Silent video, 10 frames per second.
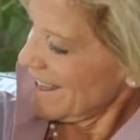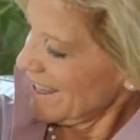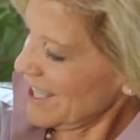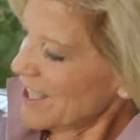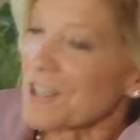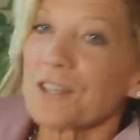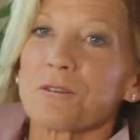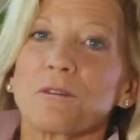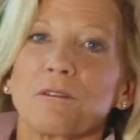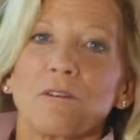This is the
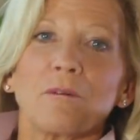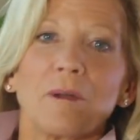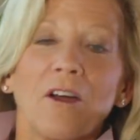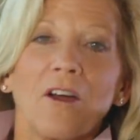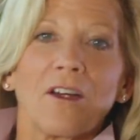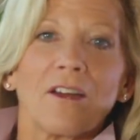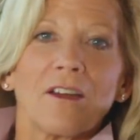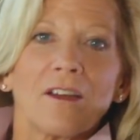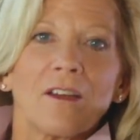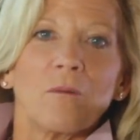truth of who we are.
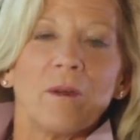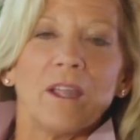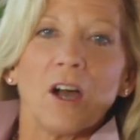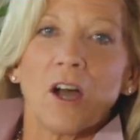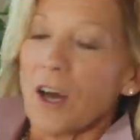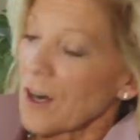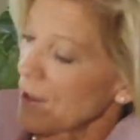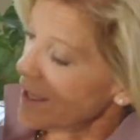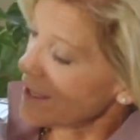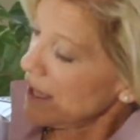We are
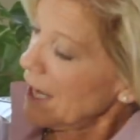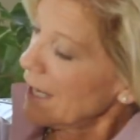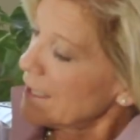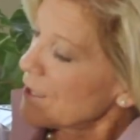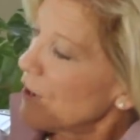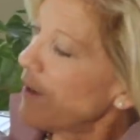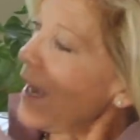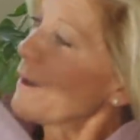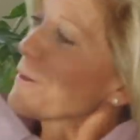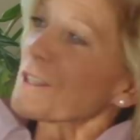this light. So
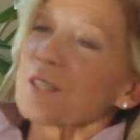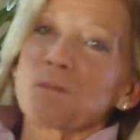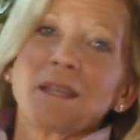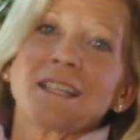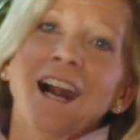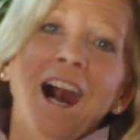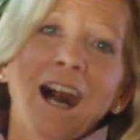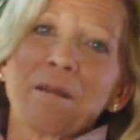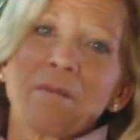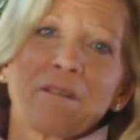I was suspended high
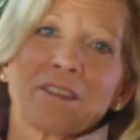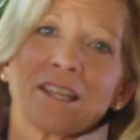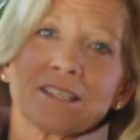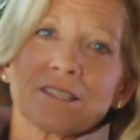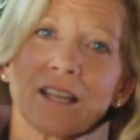above this.